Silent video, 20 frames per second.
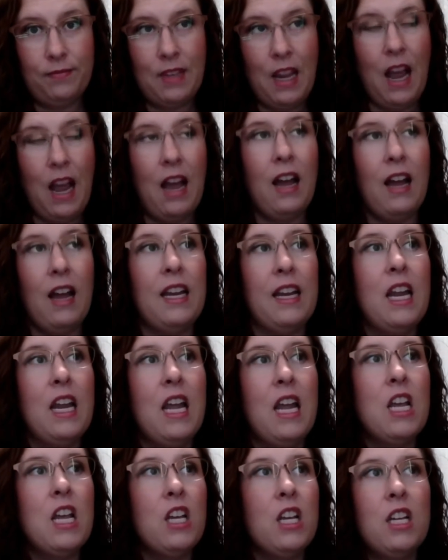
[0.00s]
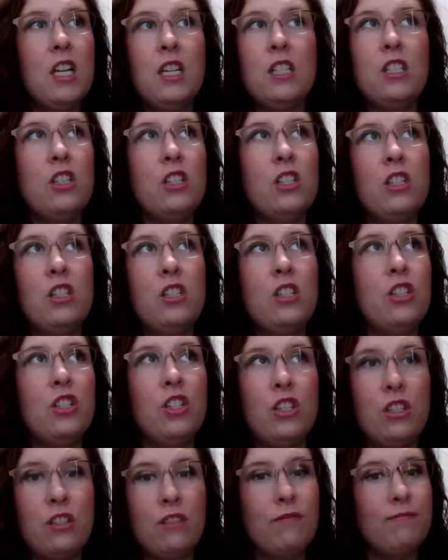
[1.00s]
I, yeah, I was just wondering,
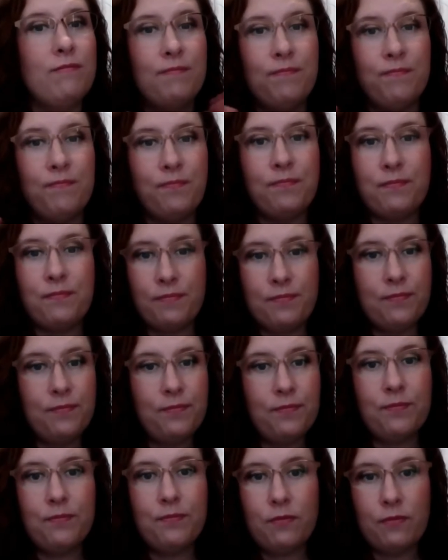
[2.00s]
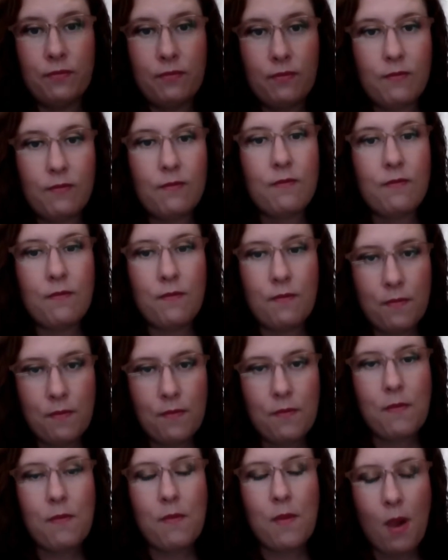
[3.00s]
ever since I saw that post, I had been wondering. I was like,
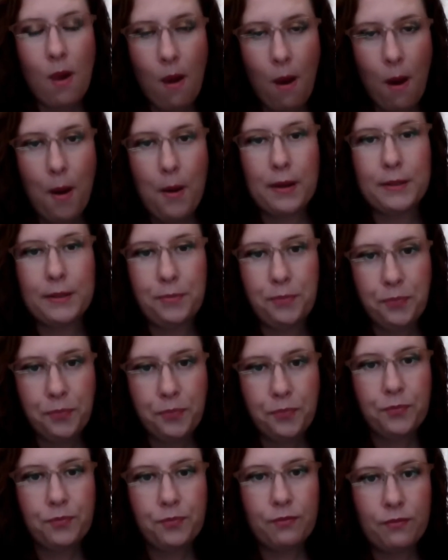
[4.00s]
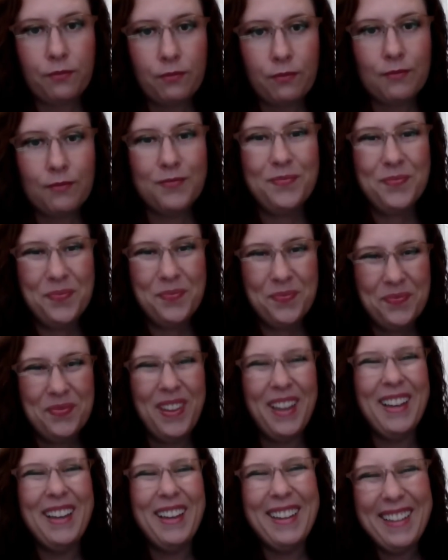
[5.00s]
I can't wait to Tuesday because I'm going to
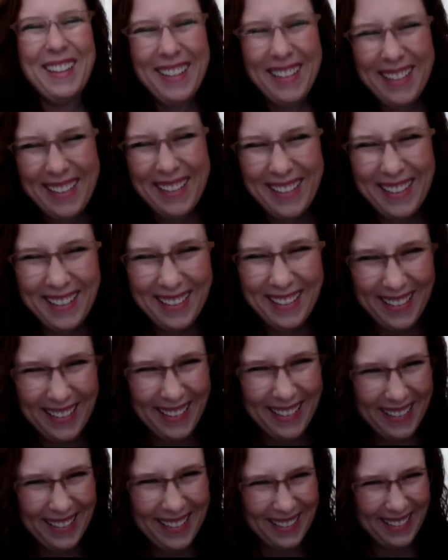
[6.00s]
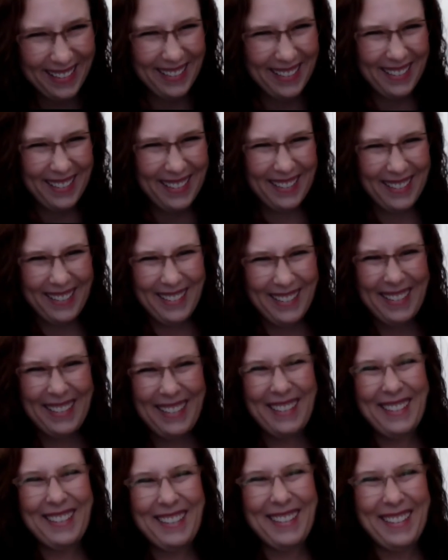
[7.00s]
ask her, what insurance did she
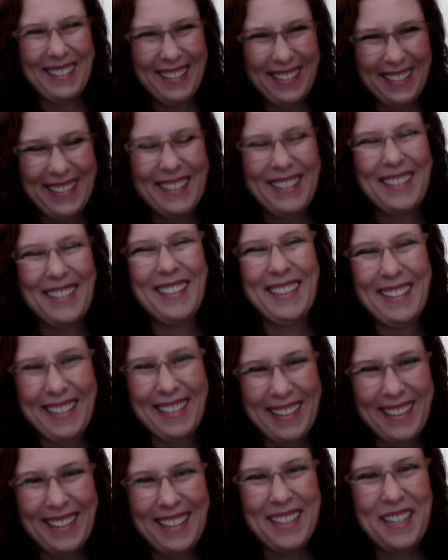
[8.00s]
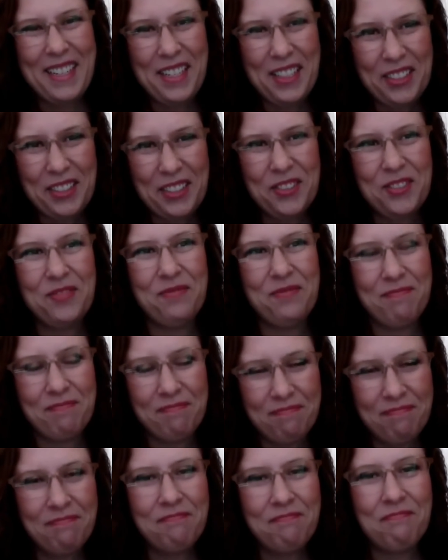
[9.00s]
have? Like, I'm like, how do you cover,
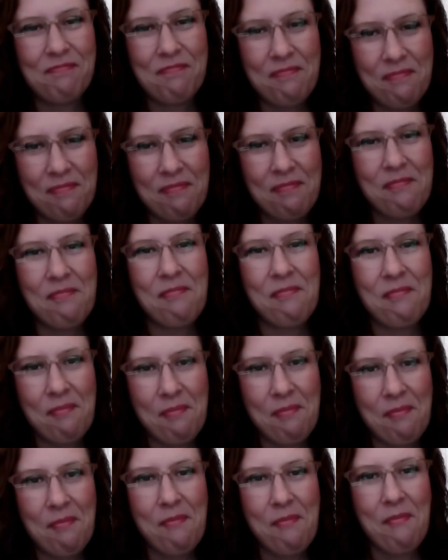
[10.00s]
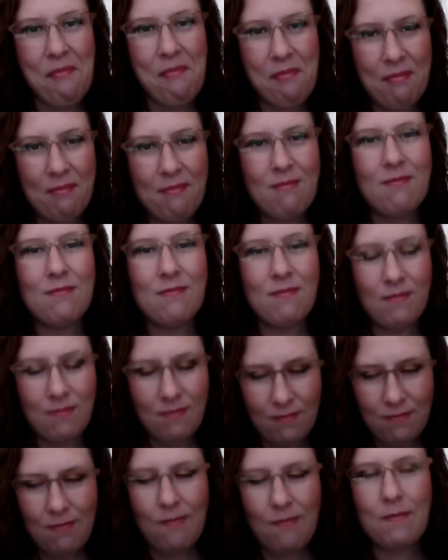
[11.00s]
you know, since you were letting them do the work, I'm
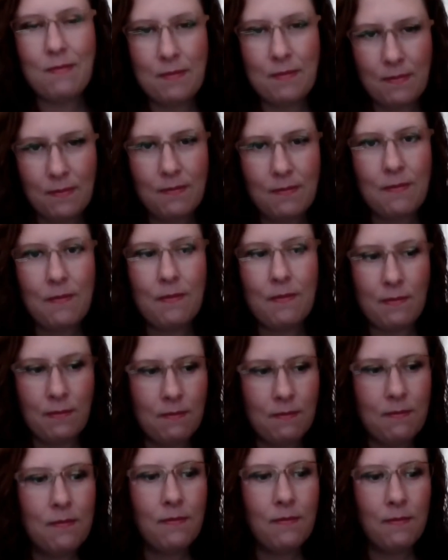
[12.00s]
like, how do you cover that?